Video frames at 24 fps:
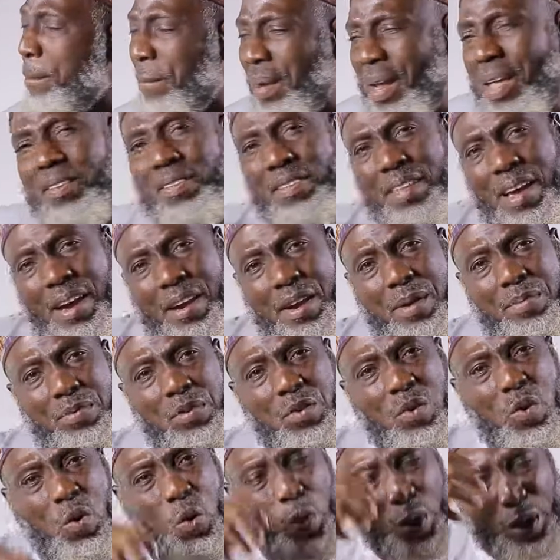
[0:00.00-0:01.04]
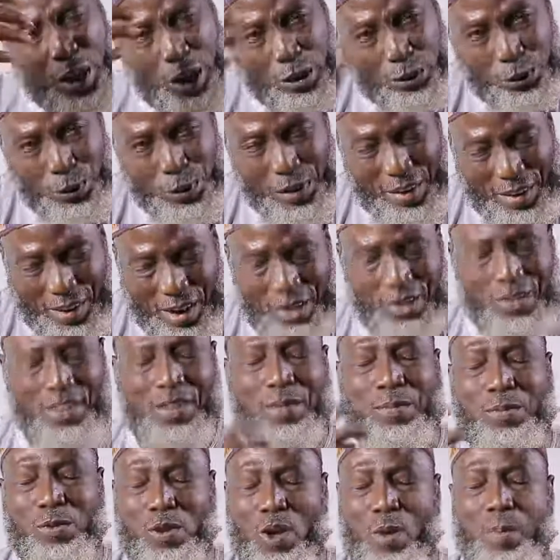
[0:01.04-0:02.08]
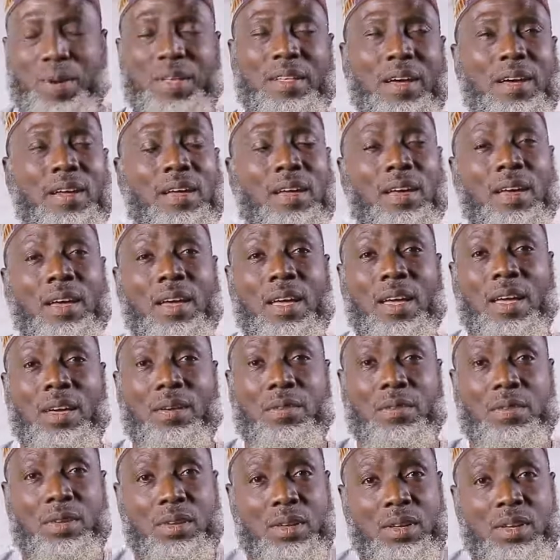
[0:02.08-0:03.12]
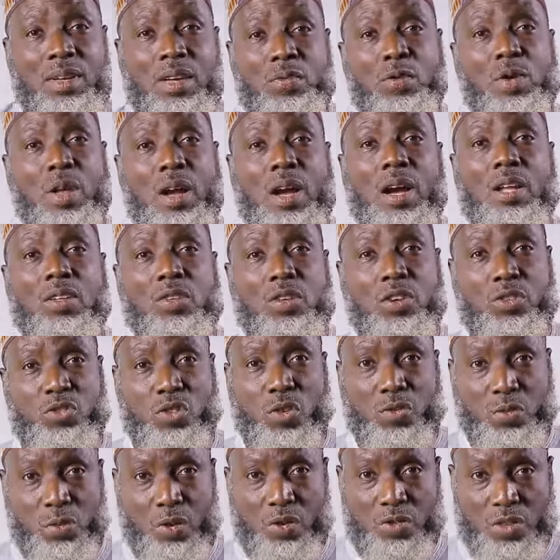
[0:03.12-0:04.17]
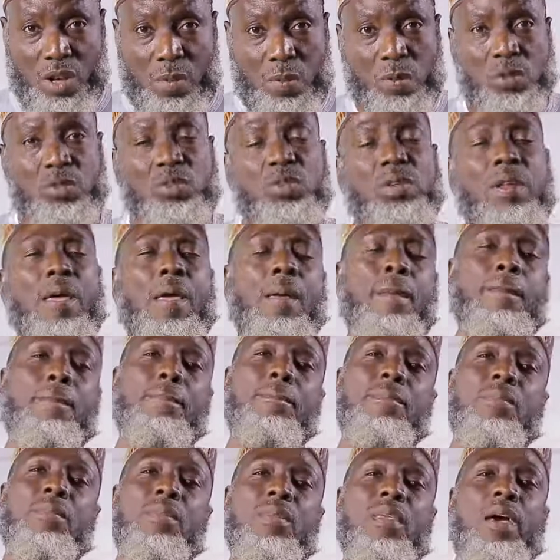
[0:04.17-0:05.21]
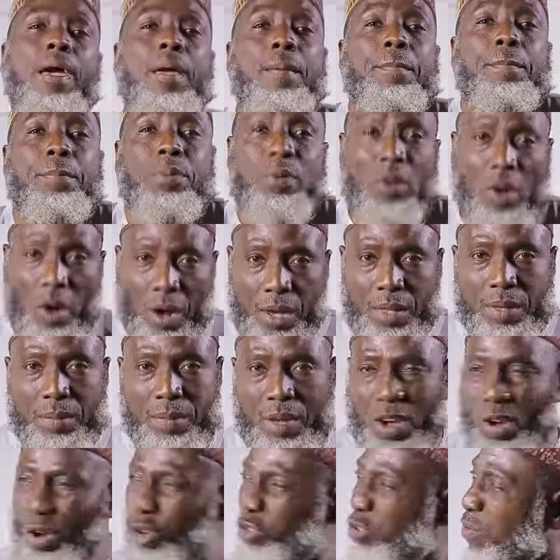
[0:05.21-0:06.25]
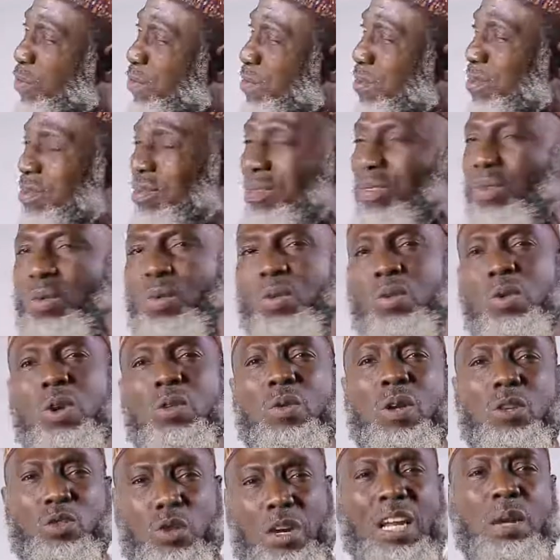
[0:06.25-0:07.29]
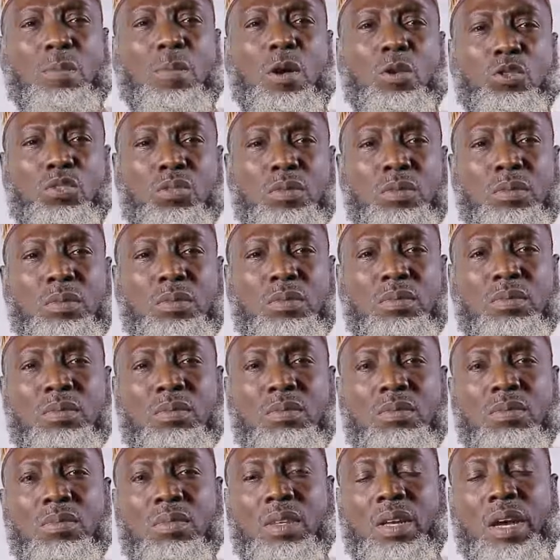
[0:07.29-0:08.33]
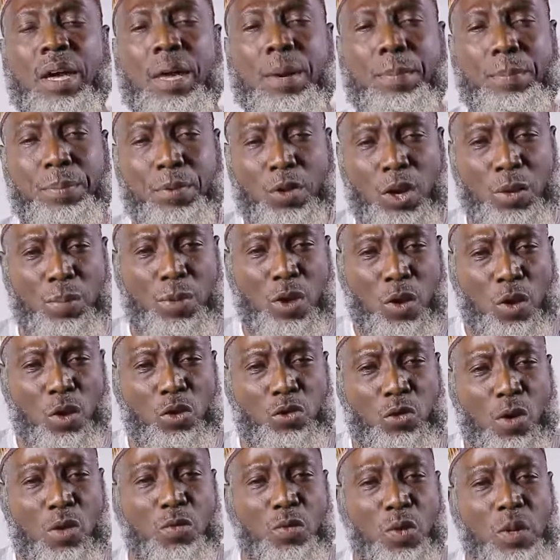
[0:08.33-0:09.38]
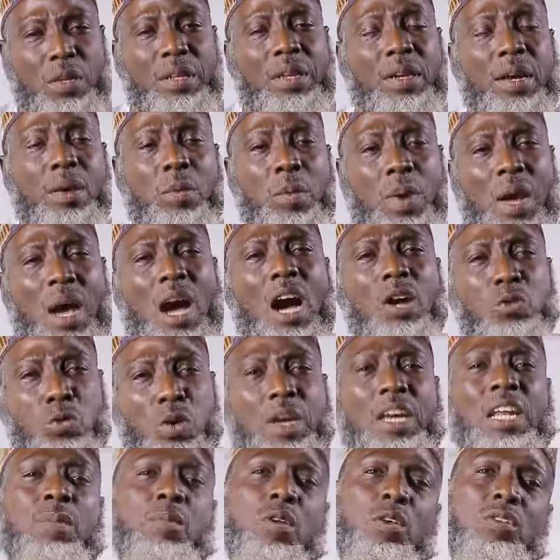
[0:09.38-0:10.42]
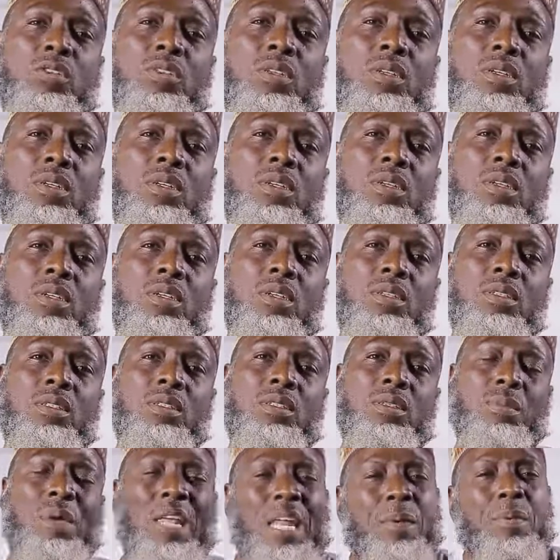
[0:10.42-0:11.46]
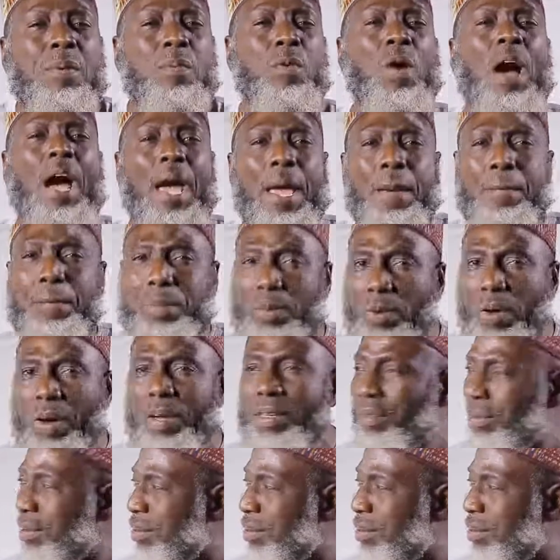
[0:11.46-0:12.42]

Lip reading: places tariffs in order to create employment. If you look at customs, for example, today, they are employed because of what you're talking about. They are employed because of what we are talking about. Many people are employed